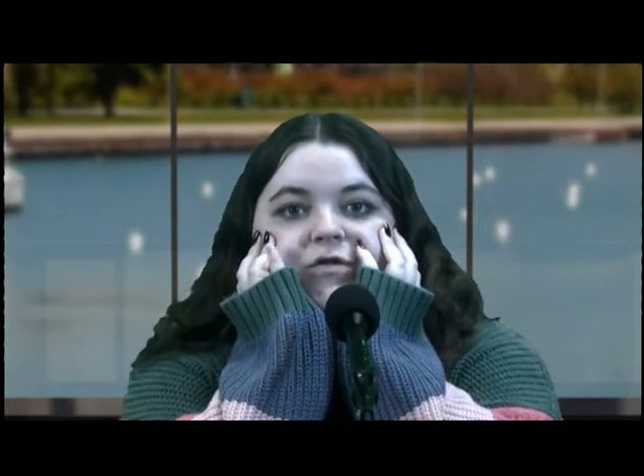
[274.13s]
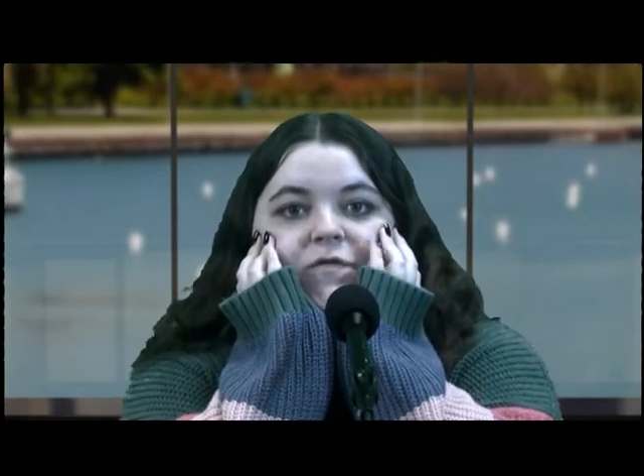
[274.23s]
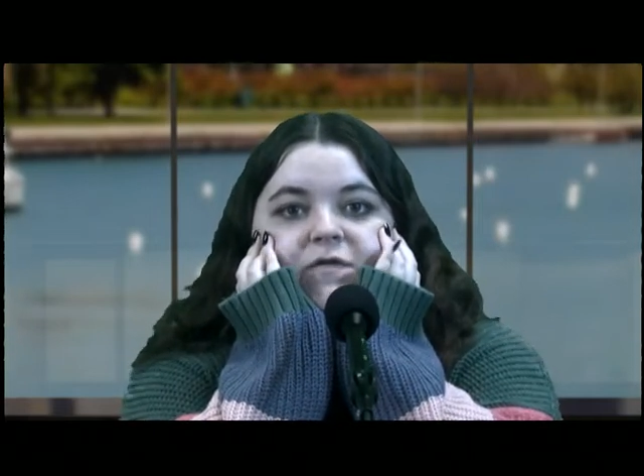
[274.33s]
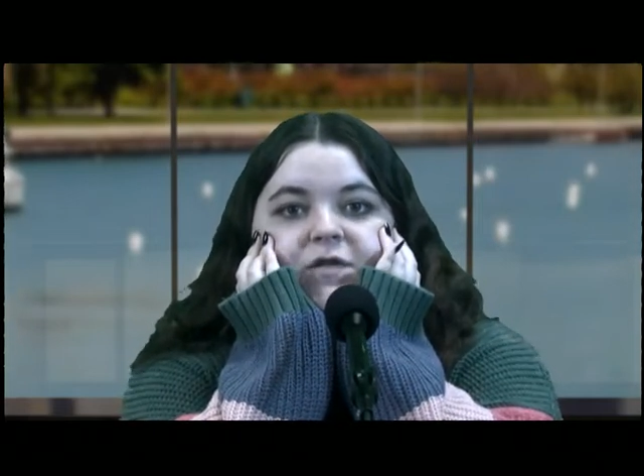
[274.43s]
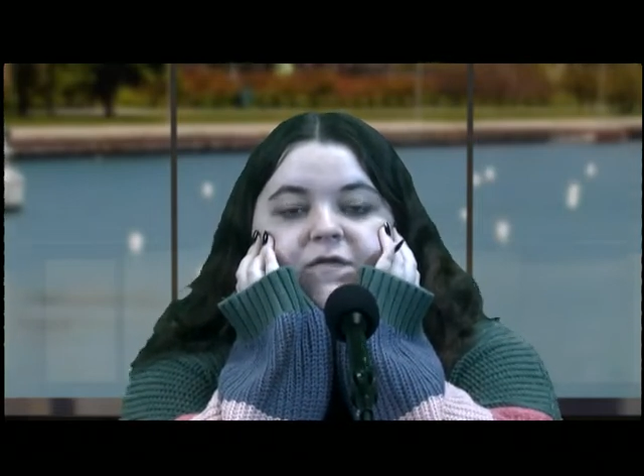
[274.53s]

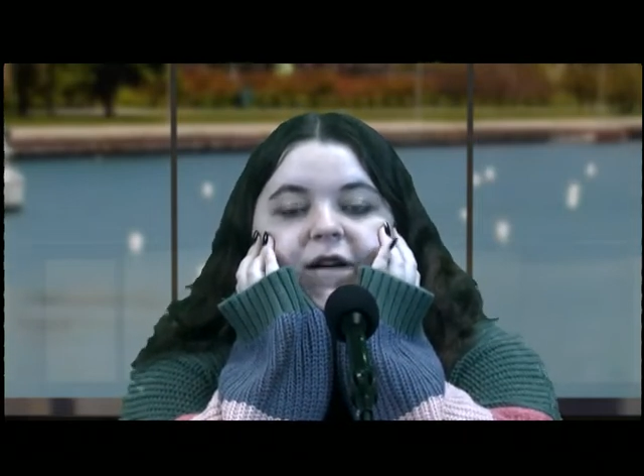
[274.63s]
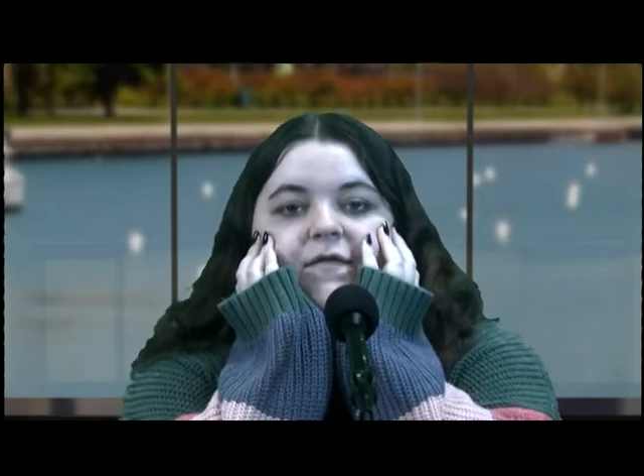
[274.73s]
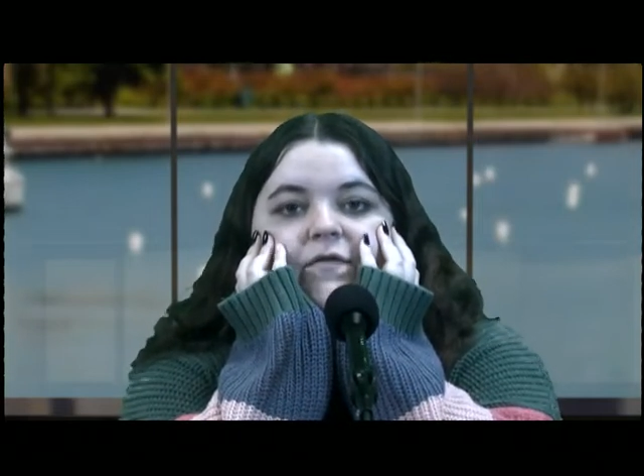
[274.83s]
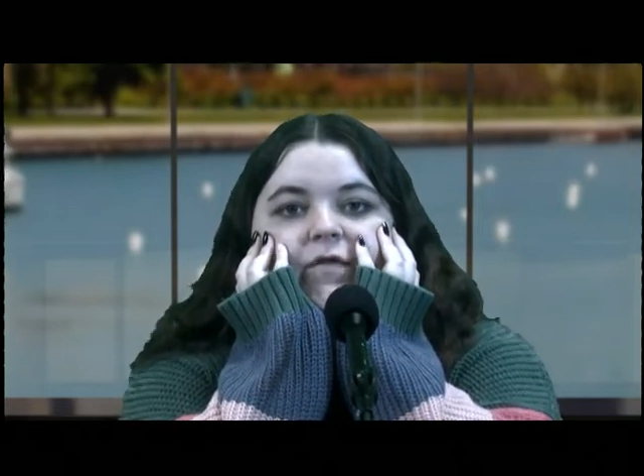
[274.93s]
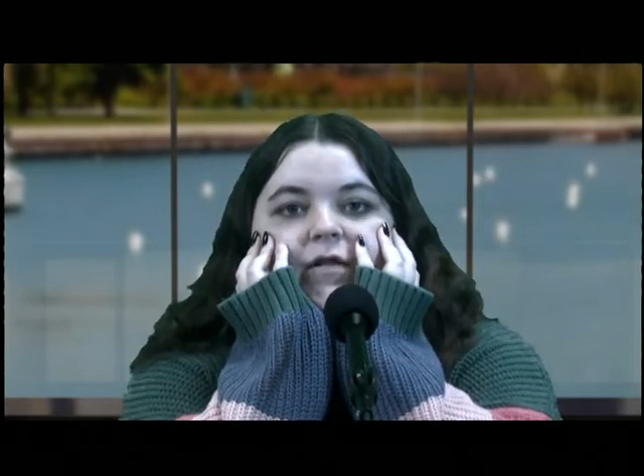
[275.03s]

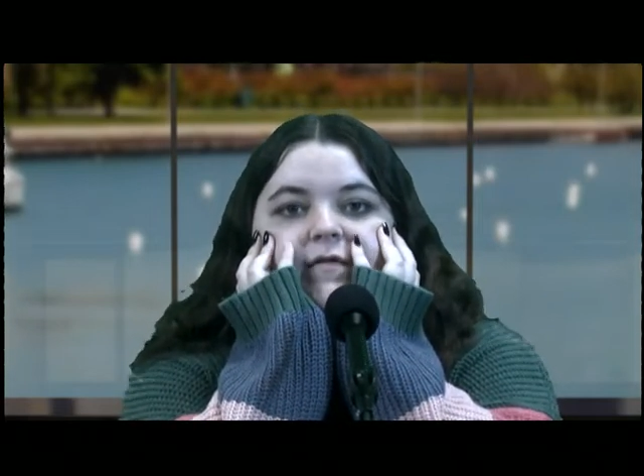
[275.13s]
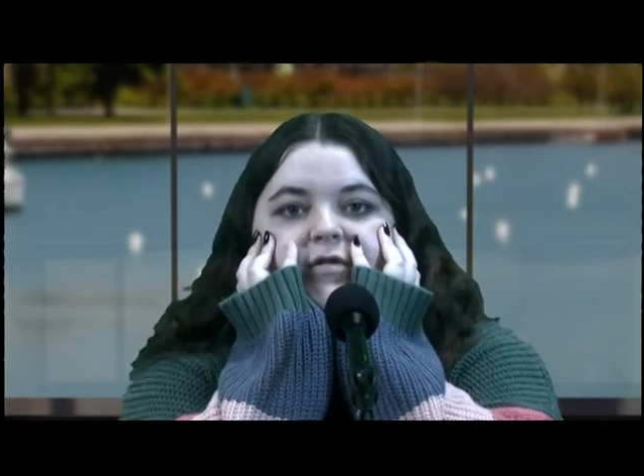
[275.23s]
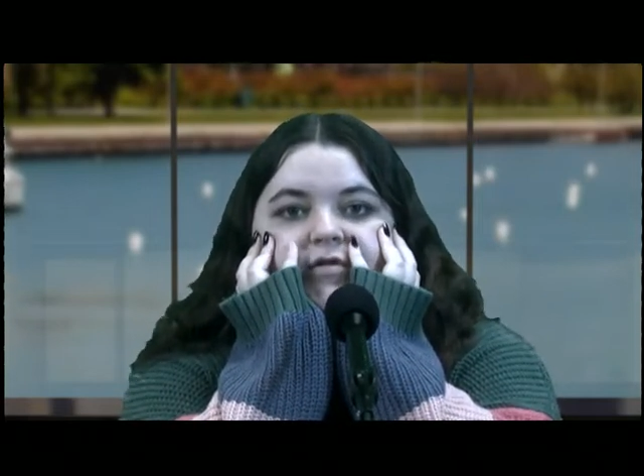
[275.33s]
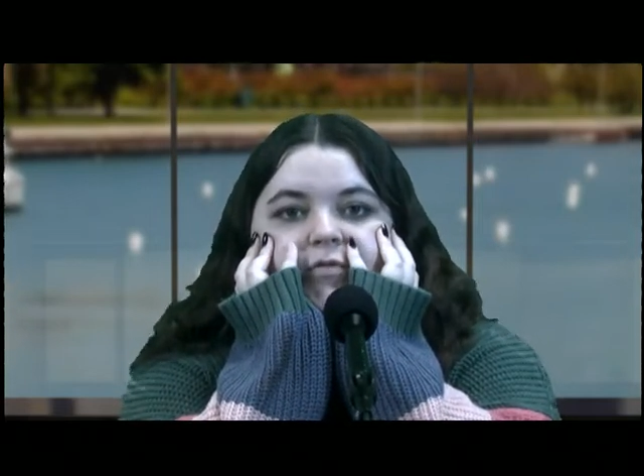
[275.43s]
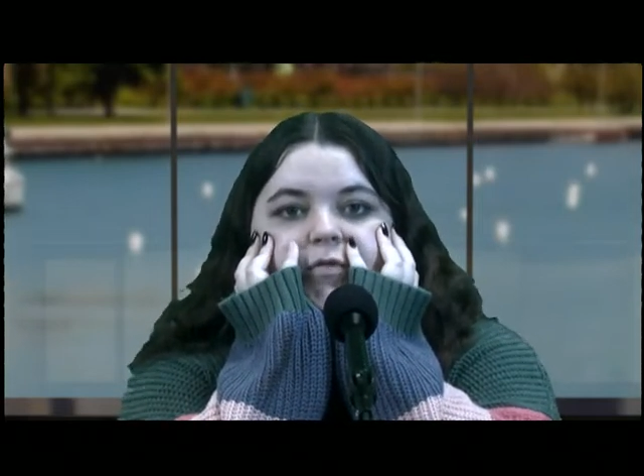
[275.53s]
2:55 in front of
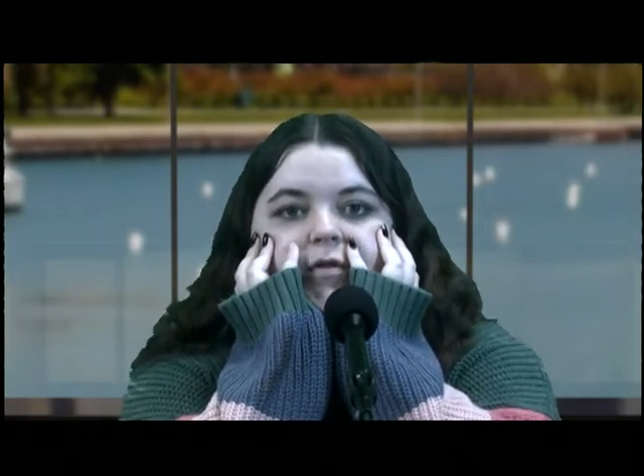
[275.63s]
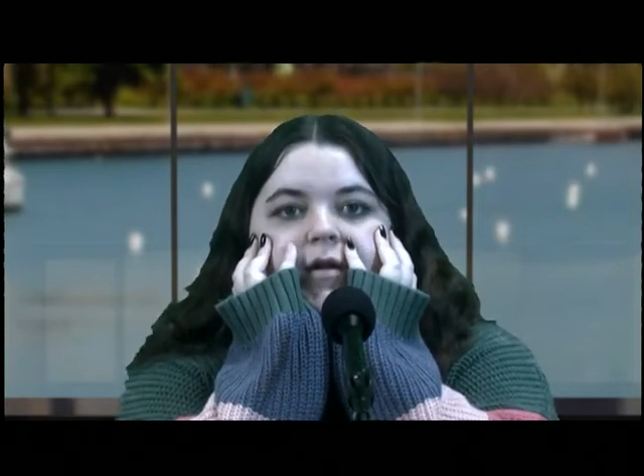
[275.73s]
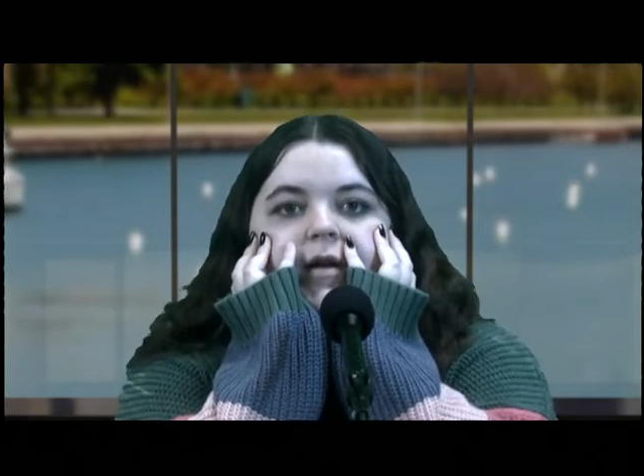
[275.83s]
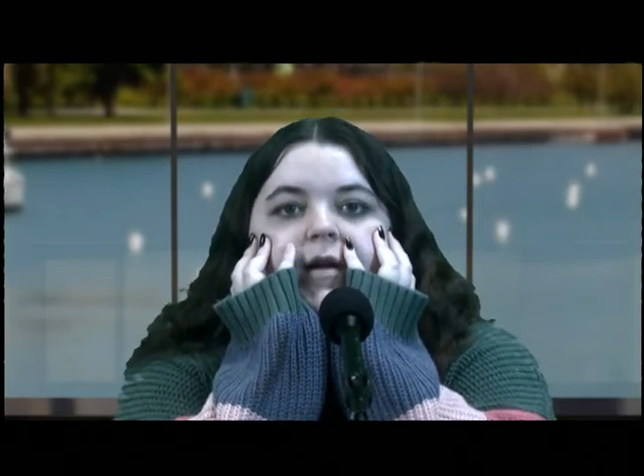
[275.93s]
the school.